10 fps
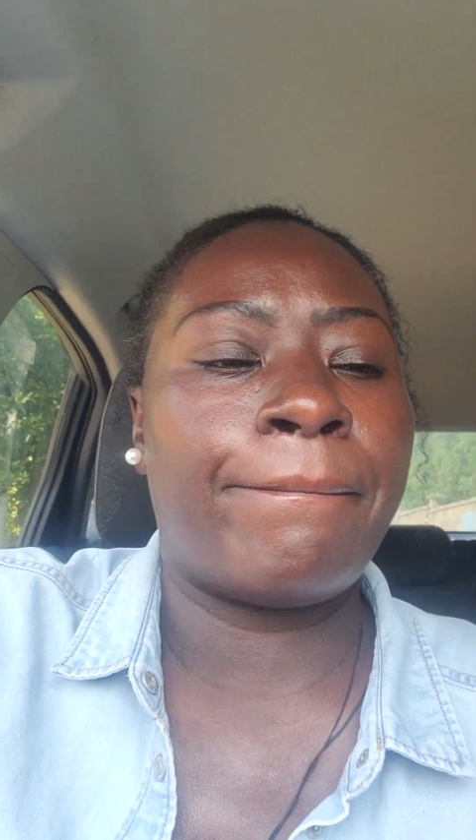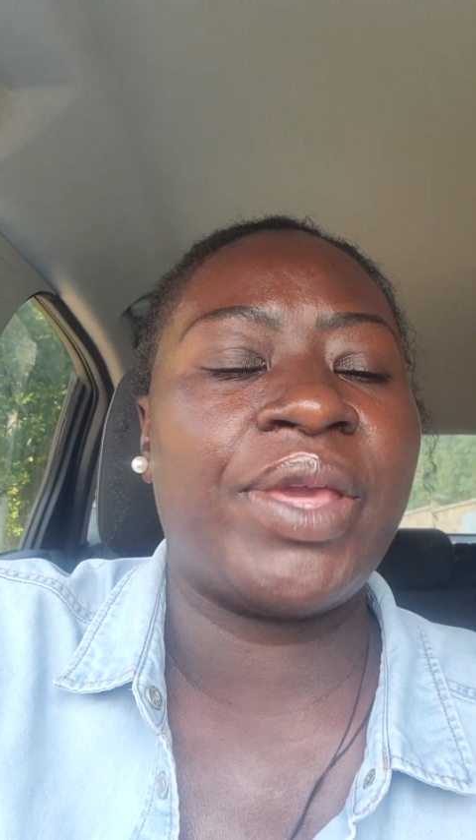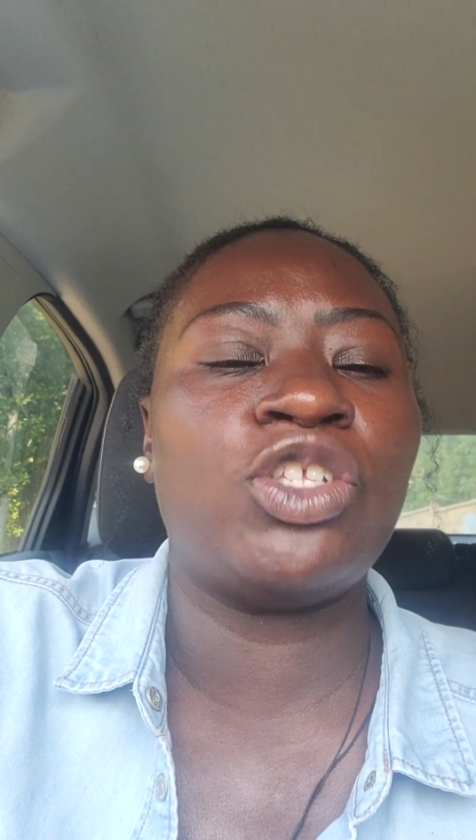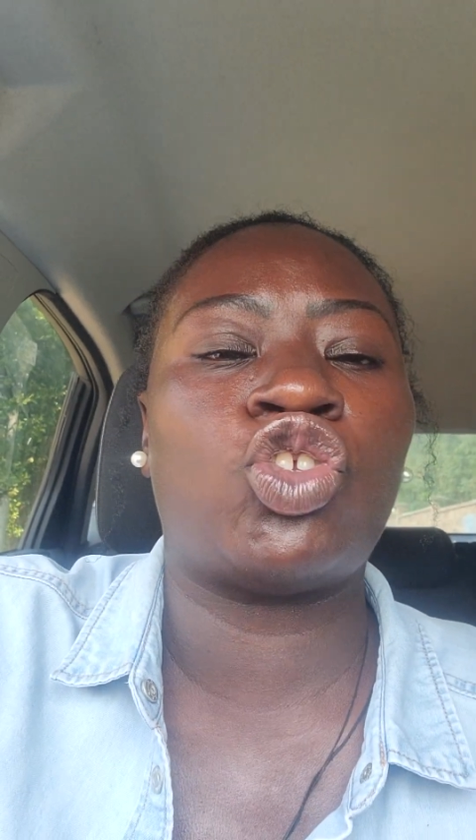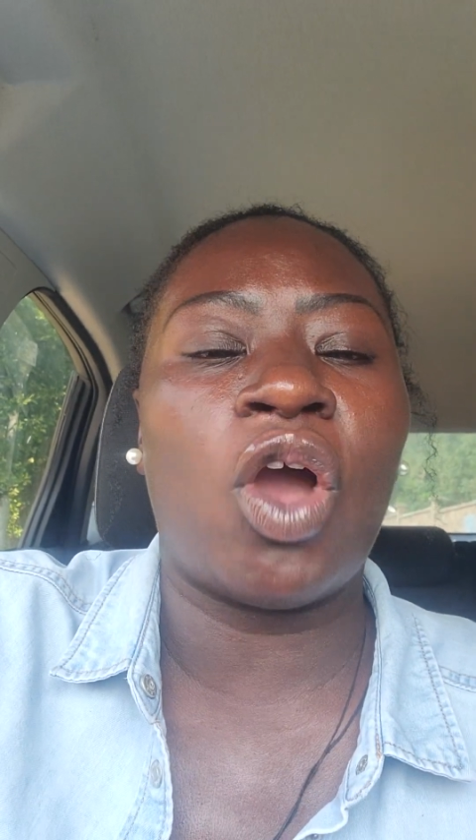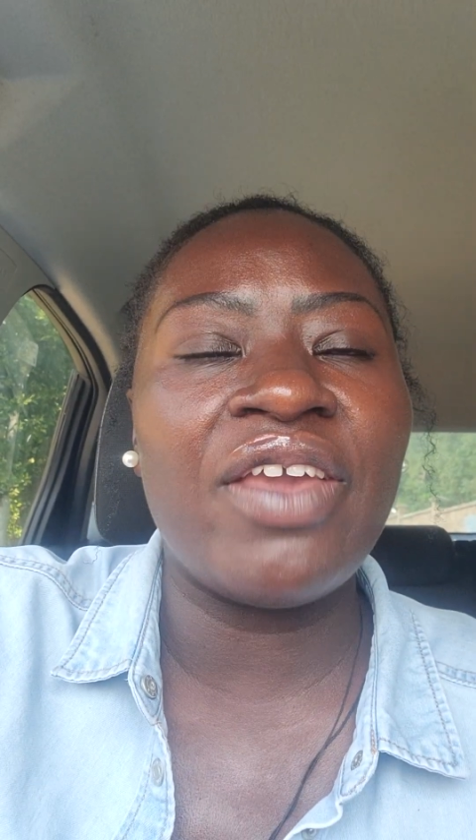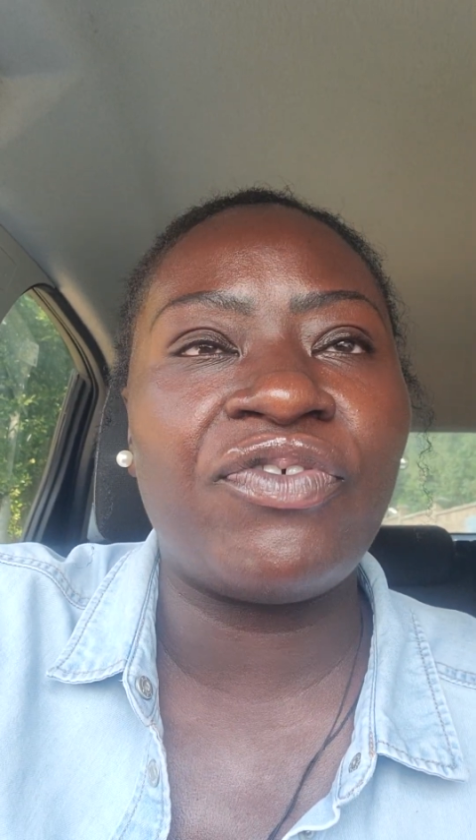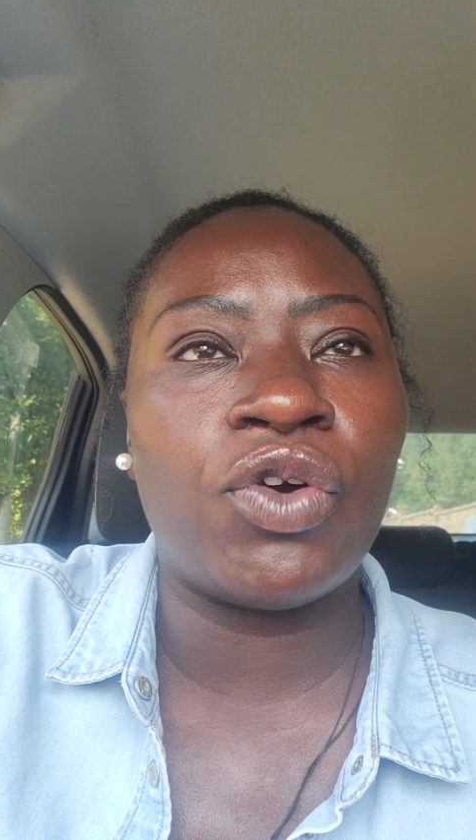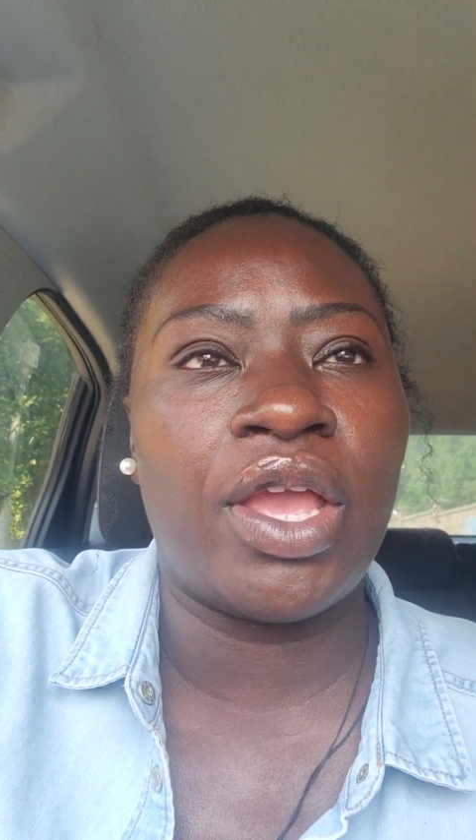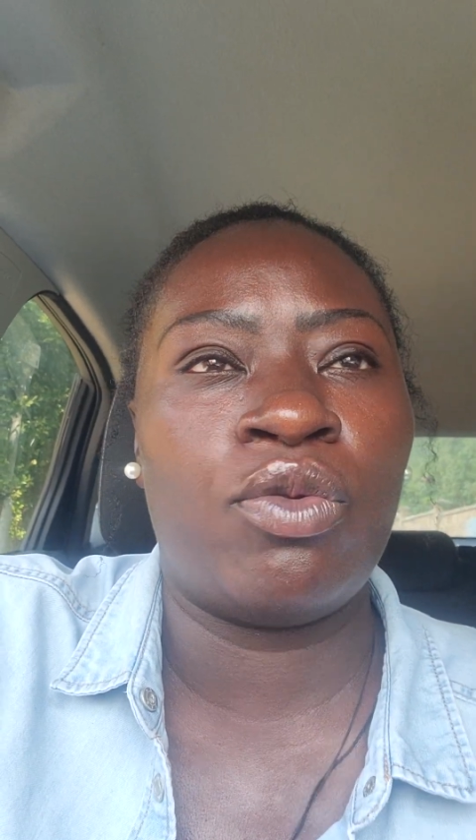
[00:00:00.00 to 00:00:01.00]
Be
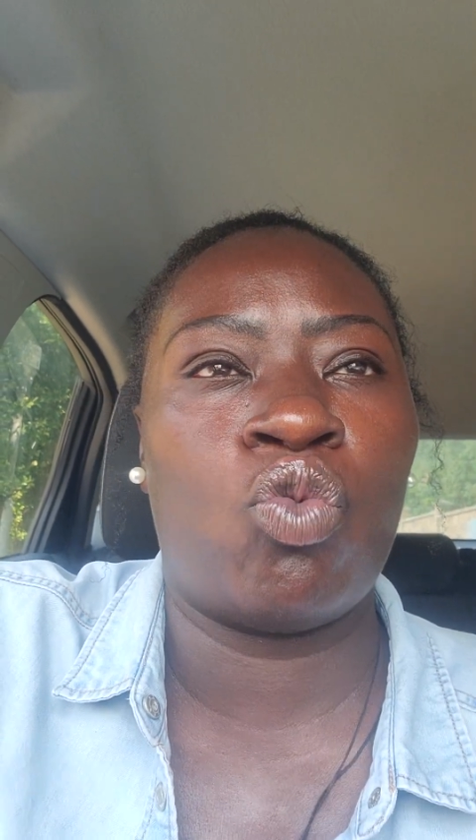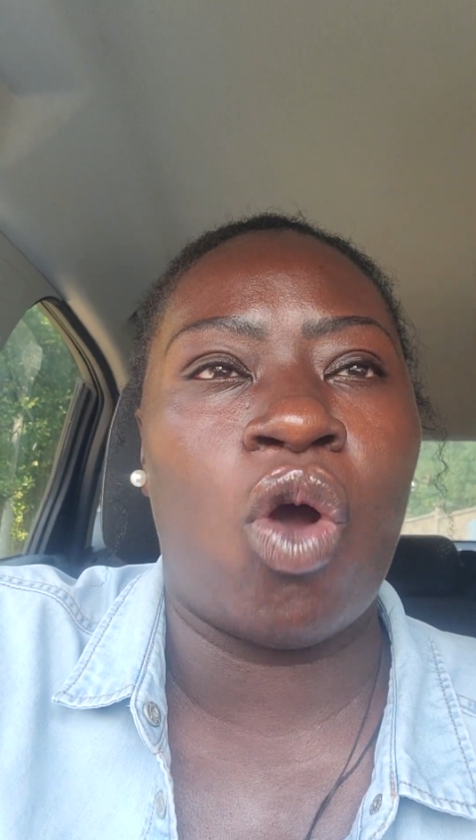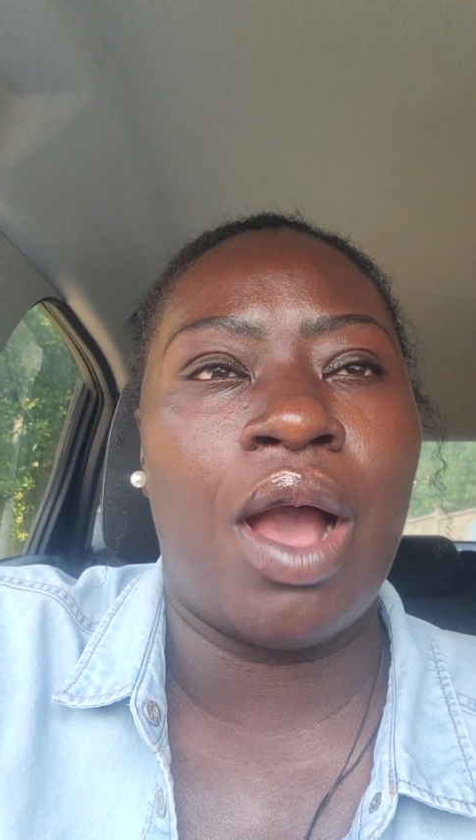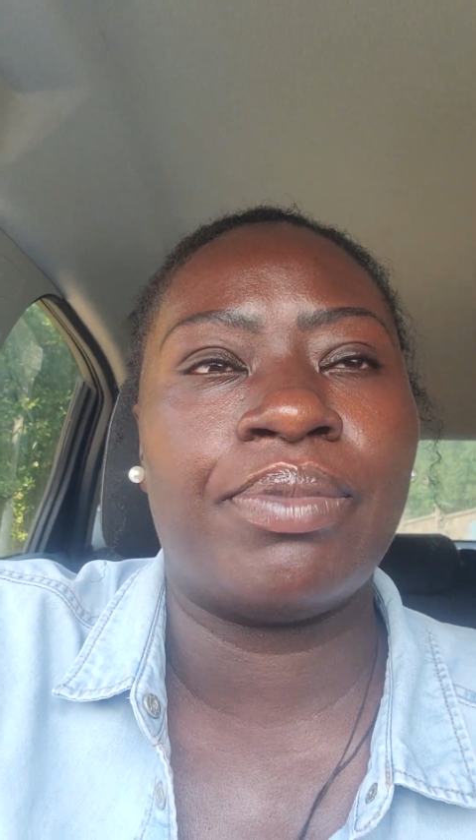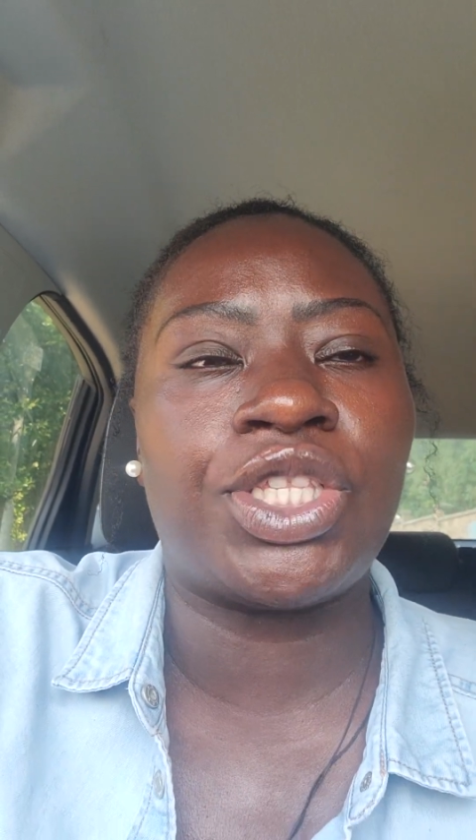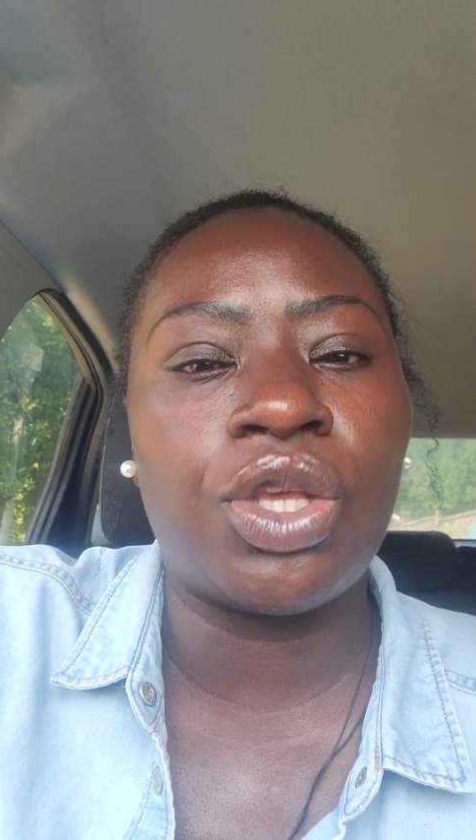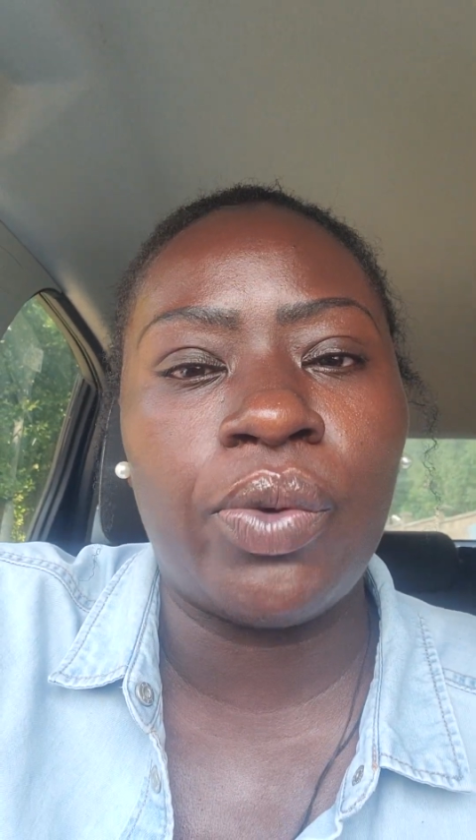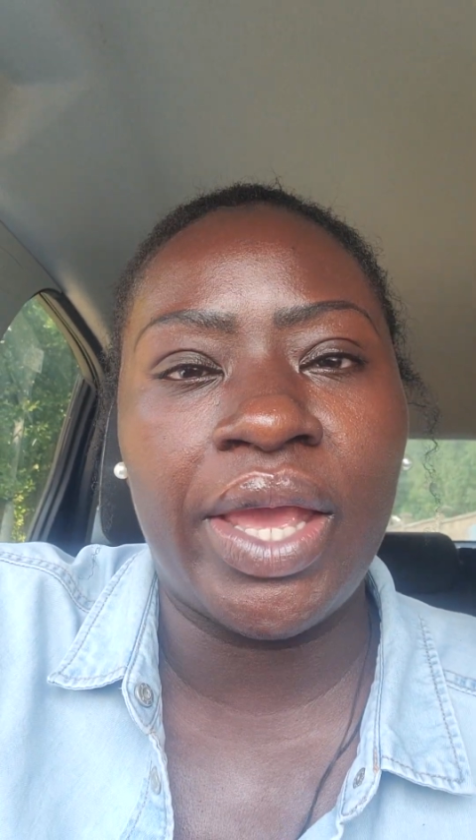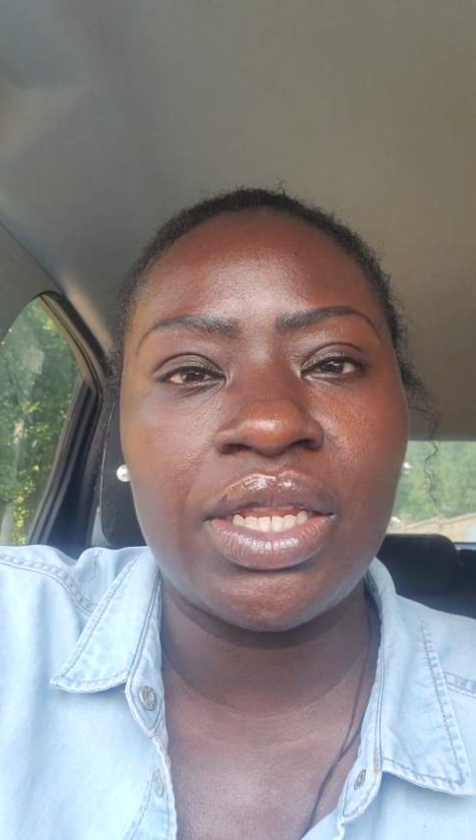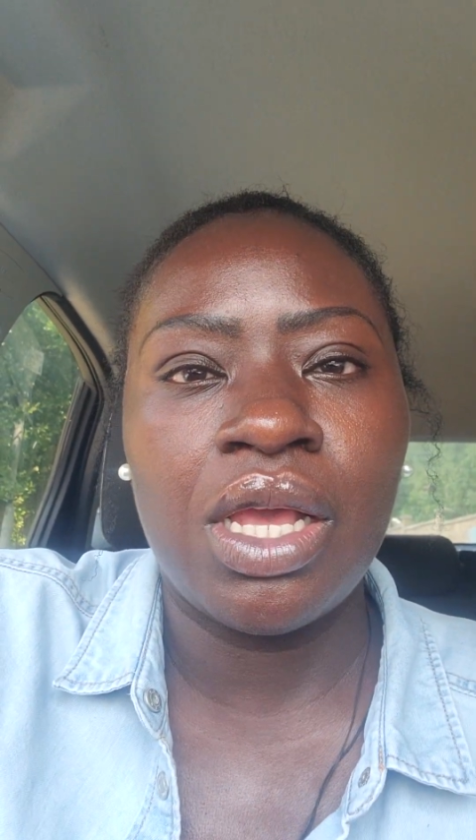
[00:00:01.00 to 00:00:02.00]
joyful in what I'm
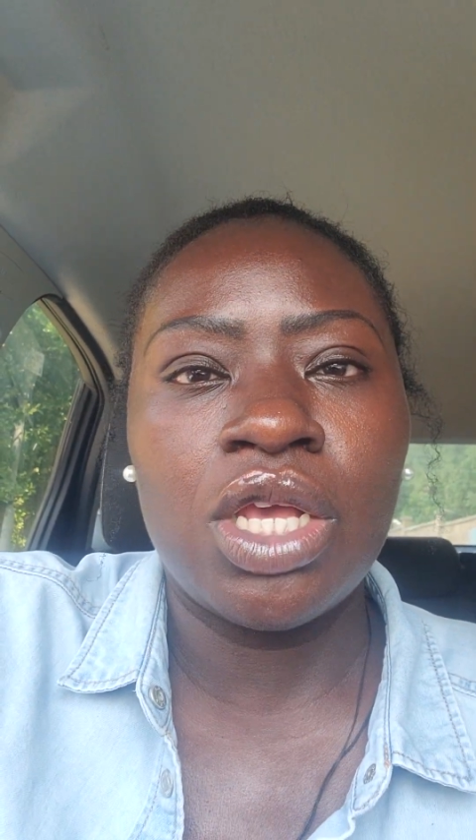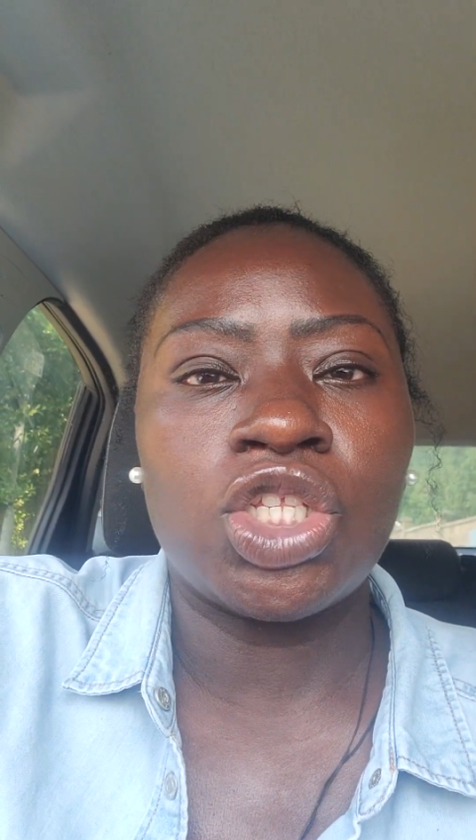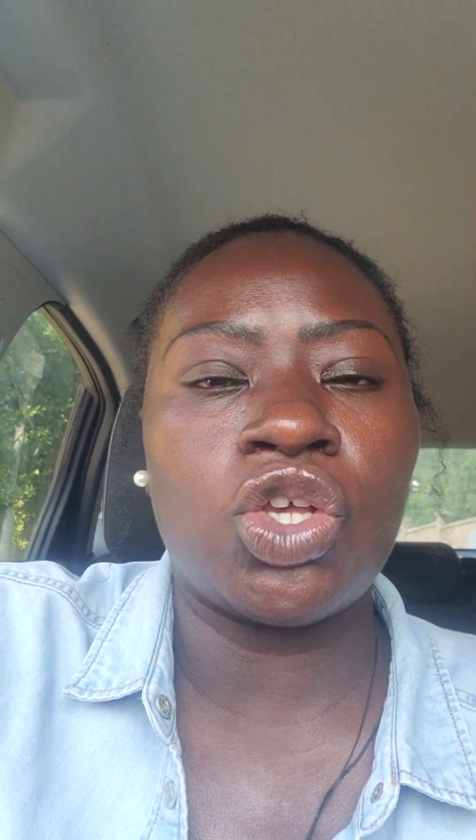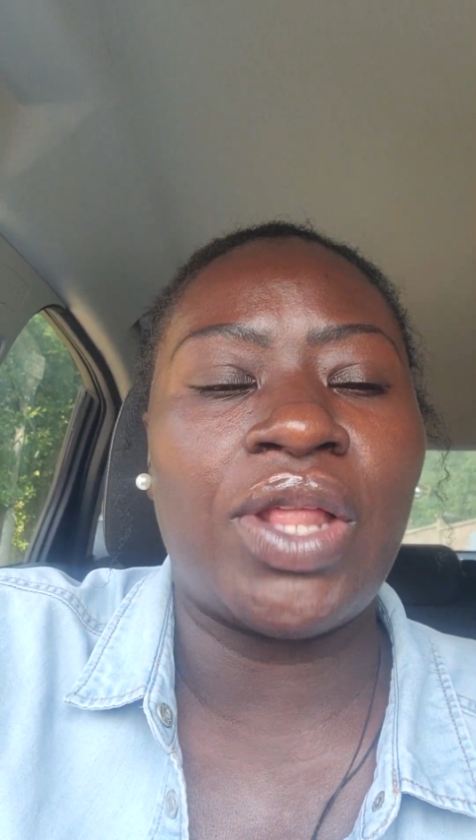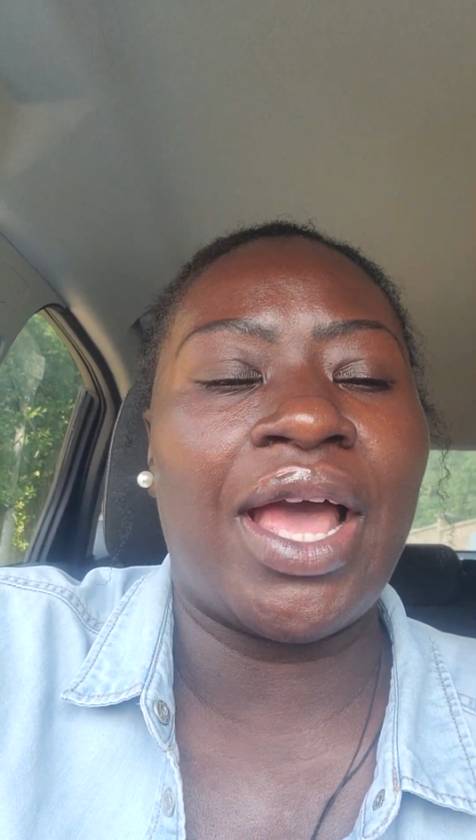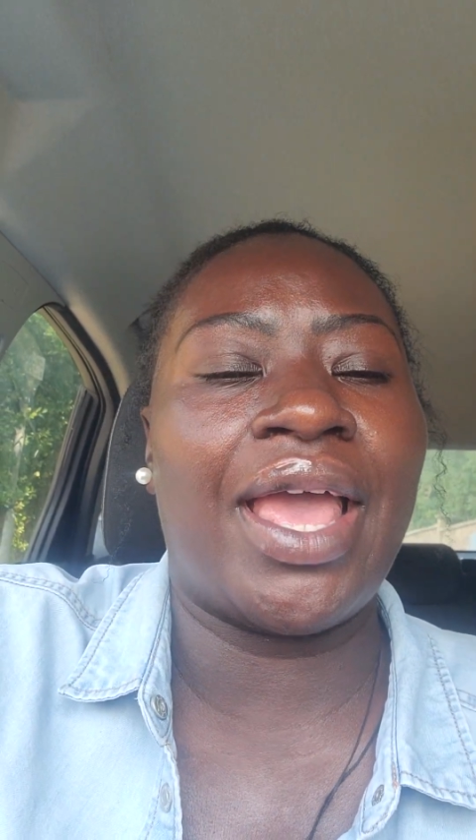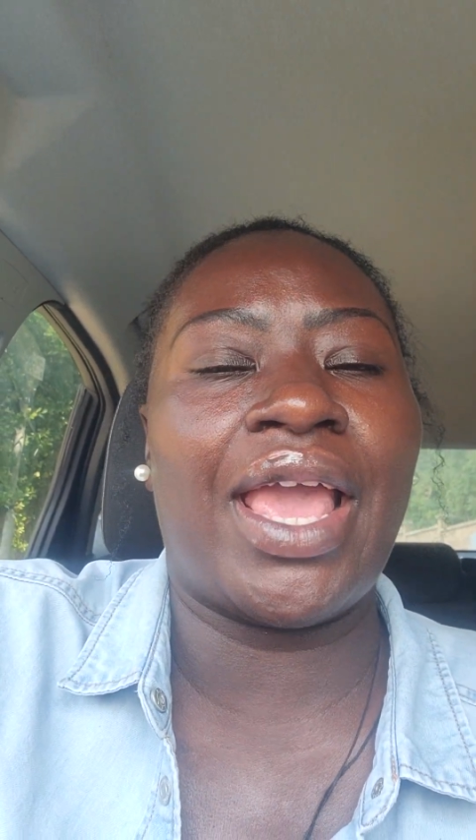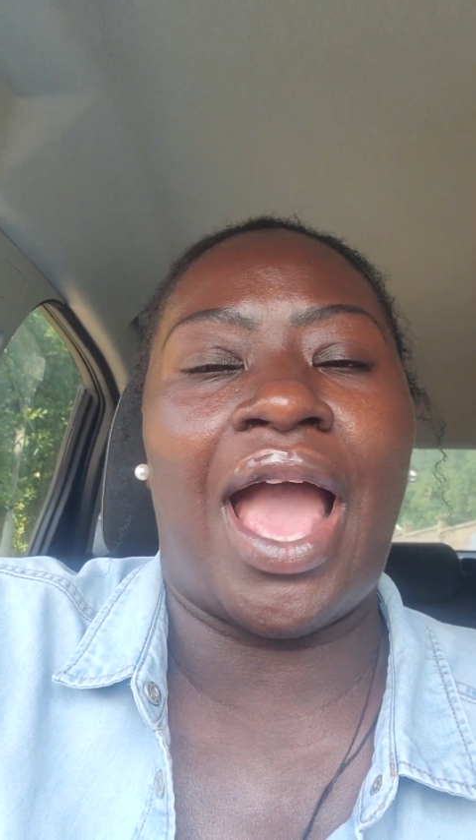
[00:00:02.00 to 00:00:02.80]
doing so that